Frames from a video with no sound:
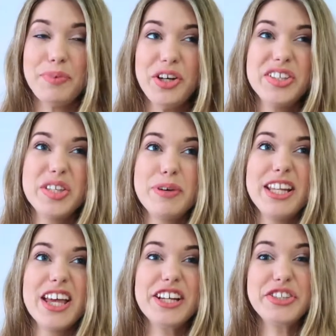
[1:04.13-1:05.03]
because it's
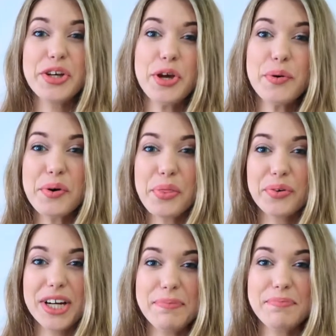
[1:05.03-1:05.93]
been like 2 or
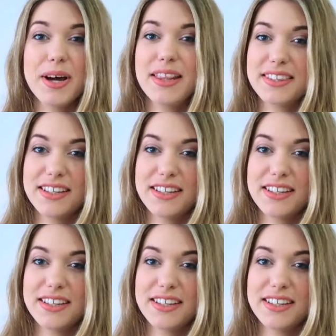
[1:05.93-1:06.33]
3 months